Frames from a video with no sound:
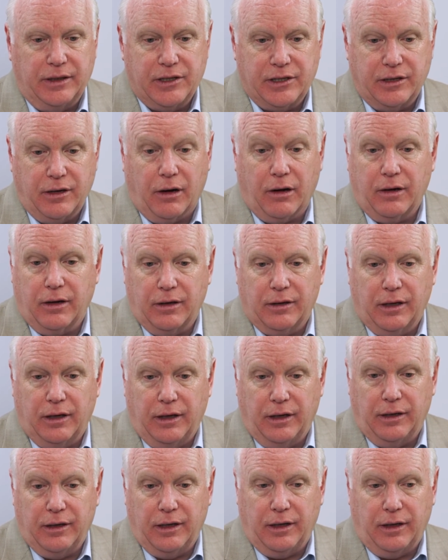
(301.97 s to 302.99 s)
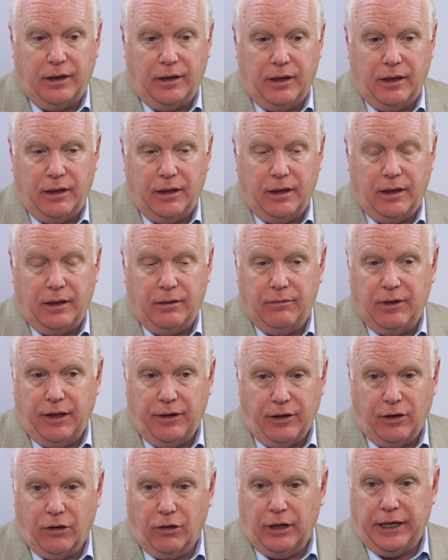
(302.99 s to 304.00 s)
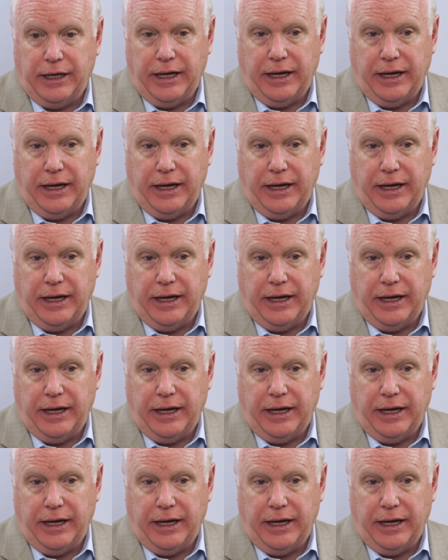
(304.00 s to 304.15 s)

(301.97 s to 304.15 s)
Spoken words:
start in the early